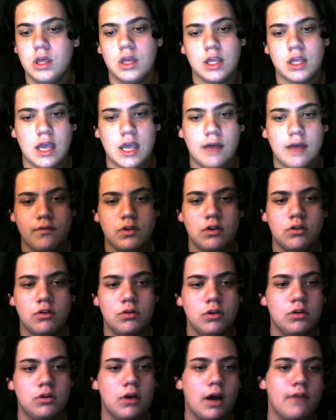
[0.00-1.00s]
Gavin, who do
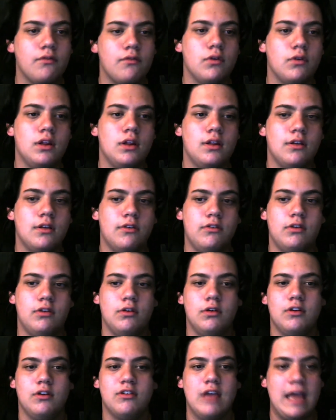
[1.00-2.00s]
you have winning this
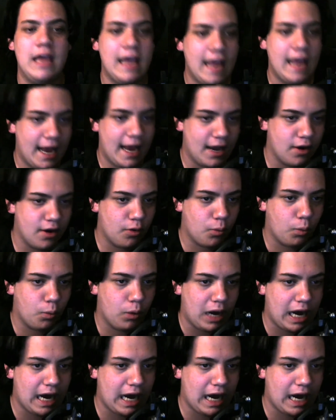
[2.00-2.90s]
series? And why?